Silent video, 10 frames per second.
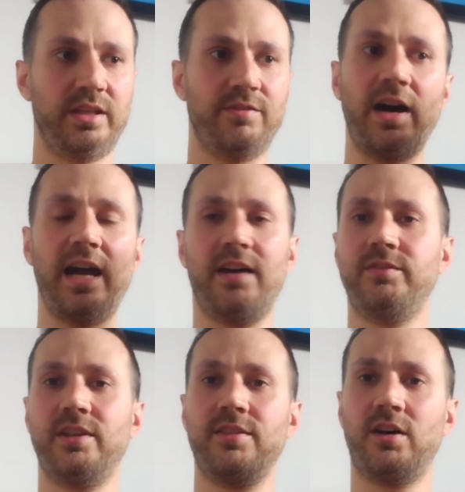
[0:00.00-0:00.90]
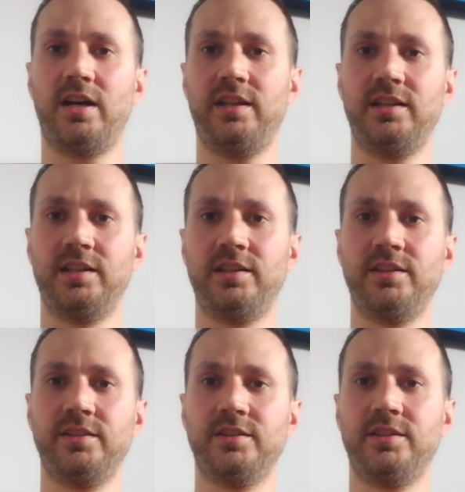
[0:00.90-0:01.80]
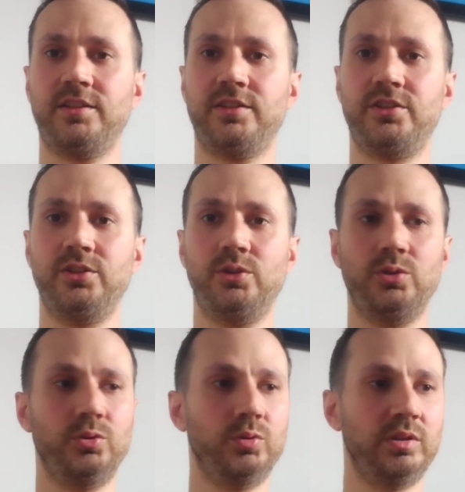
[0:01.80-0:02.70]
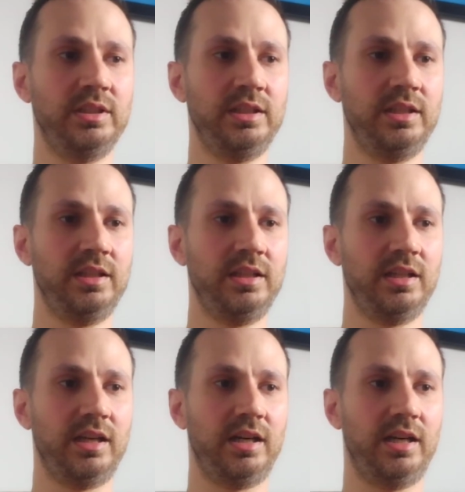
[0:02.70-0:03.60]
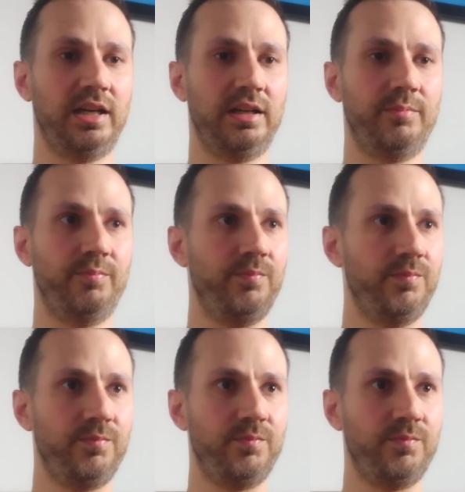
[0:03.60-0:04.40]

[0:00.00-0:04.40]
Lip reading: If I have the thought to, I'm